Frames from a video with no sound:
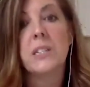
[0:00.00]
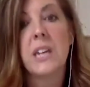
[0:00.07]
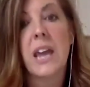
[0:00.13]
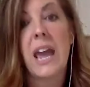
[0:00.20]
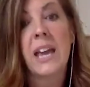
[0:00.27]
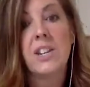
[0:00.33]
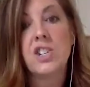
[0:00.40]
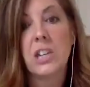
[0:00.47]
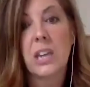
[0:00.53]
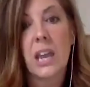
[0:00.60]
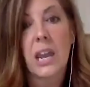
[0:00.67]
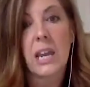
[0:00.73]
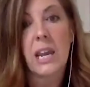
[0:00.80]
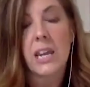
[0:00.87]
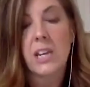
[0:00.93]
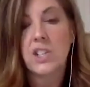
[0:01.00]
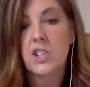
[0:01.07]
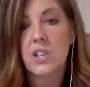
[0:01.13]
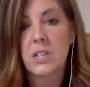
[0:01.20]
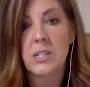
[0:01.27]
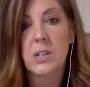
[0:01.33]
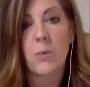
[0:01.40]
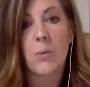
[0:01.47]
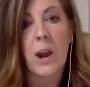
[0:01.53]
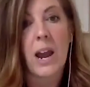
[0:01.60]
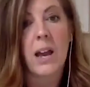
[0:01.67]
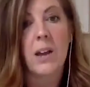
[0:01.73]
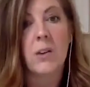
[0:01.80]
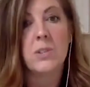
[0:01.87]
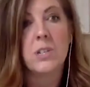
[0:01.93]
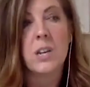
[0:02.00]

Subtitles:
to educate agents around